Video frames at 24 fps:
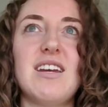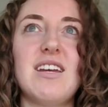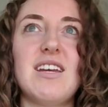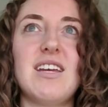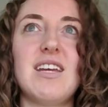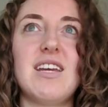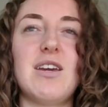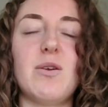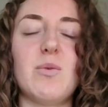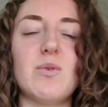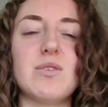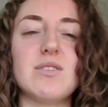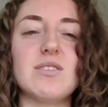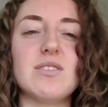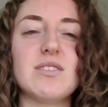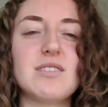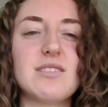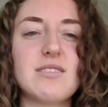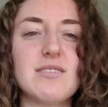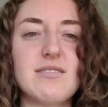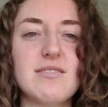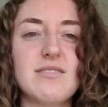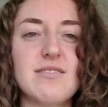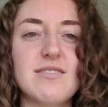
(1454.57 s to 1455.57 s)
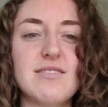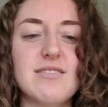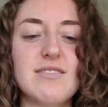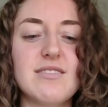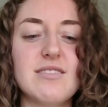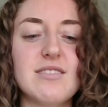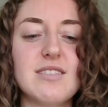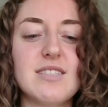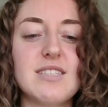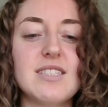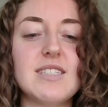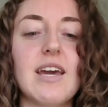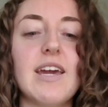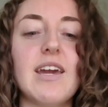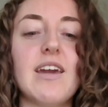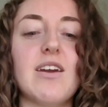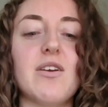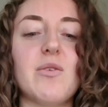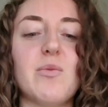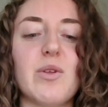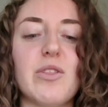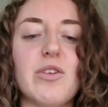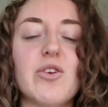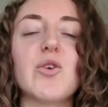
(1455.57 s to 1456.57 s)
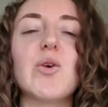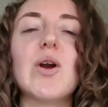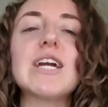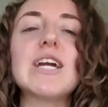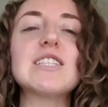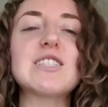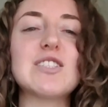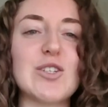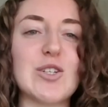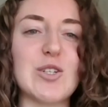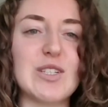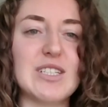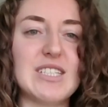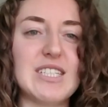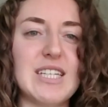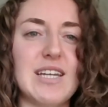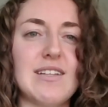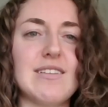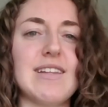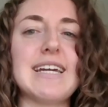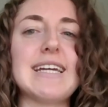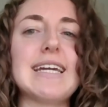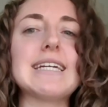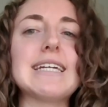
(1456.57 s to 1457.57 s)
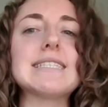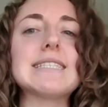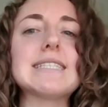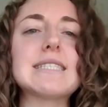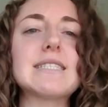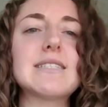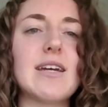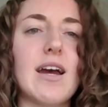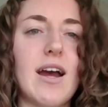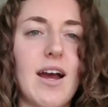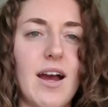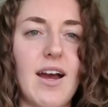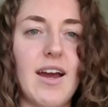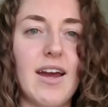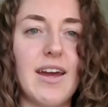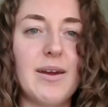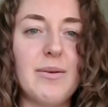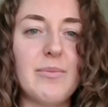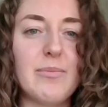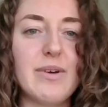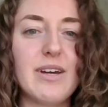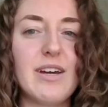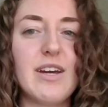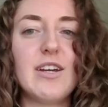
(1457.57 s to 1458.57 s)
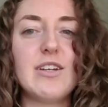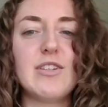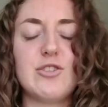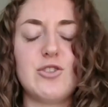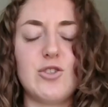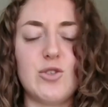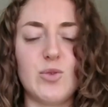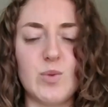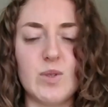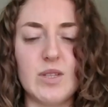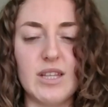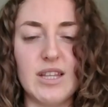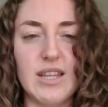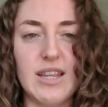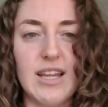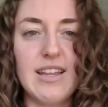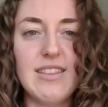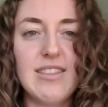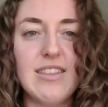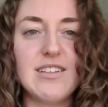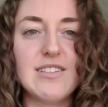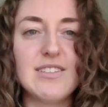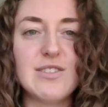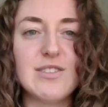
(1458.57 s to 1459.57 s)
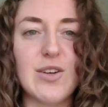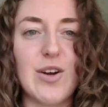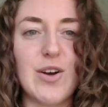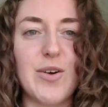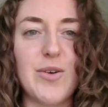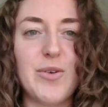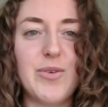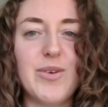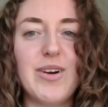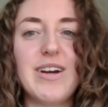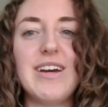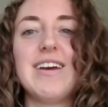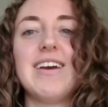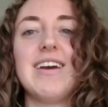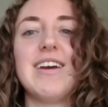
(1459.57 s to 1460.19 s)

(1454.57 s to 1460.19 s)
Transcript: he was saying with great certainty, like, it's time to let this go.